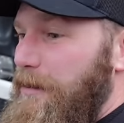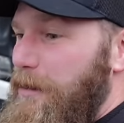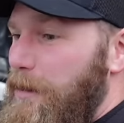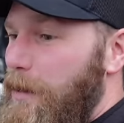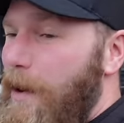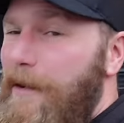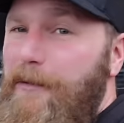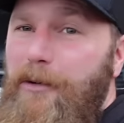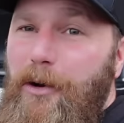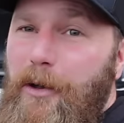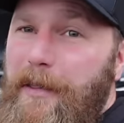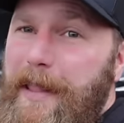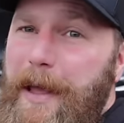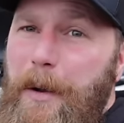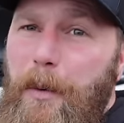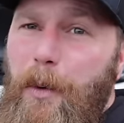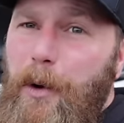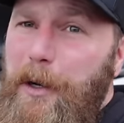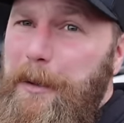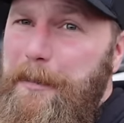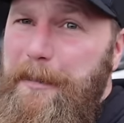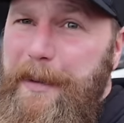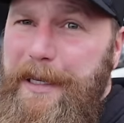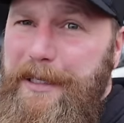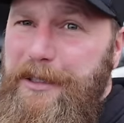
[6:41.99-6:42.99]
whether or not they
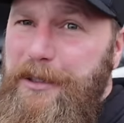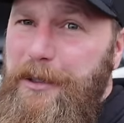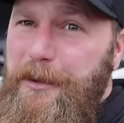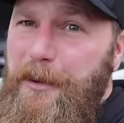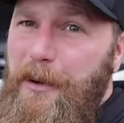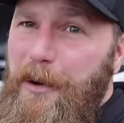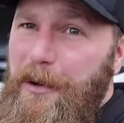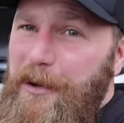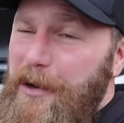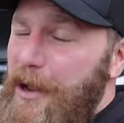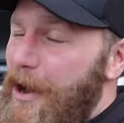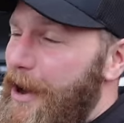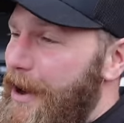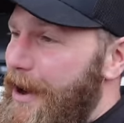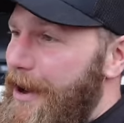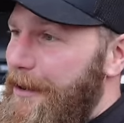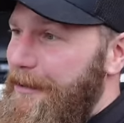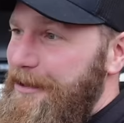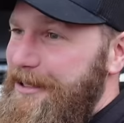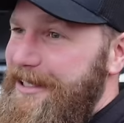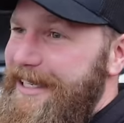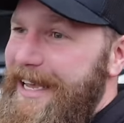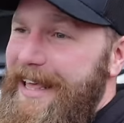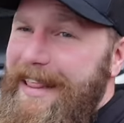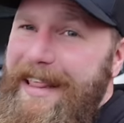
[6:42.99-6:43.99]
wanted me to or not, I
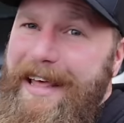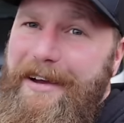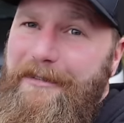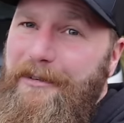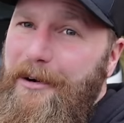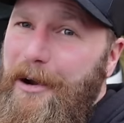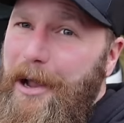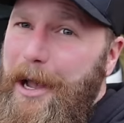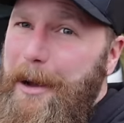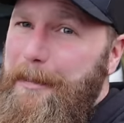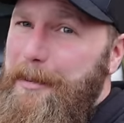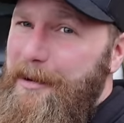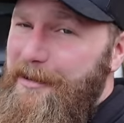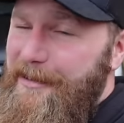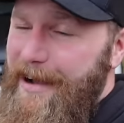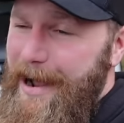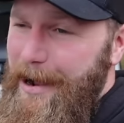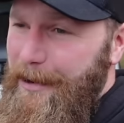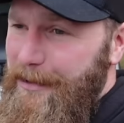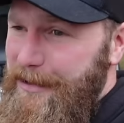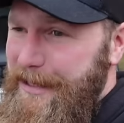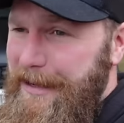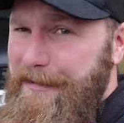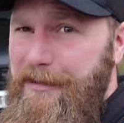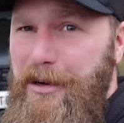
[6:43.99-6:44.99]
was sat there for a couple of
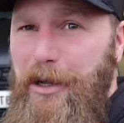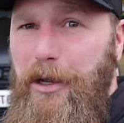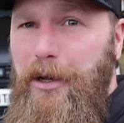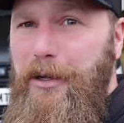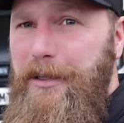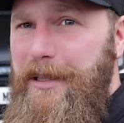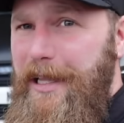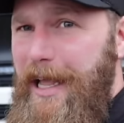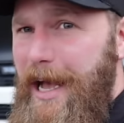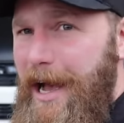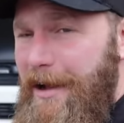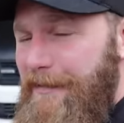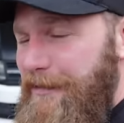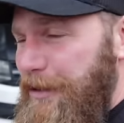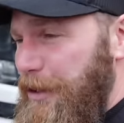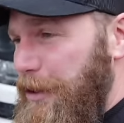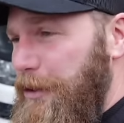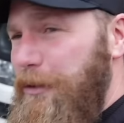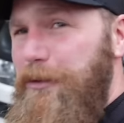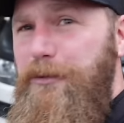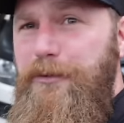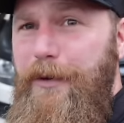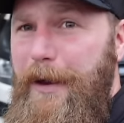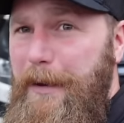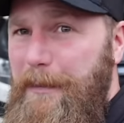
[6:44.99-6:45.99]
hours having a good laugh and a
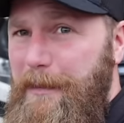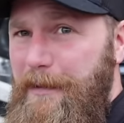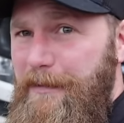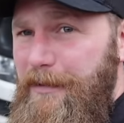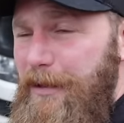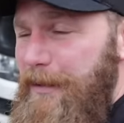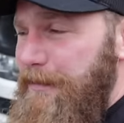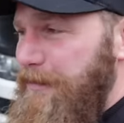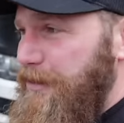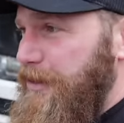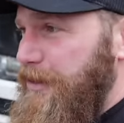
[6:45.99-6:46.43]
good drink with them.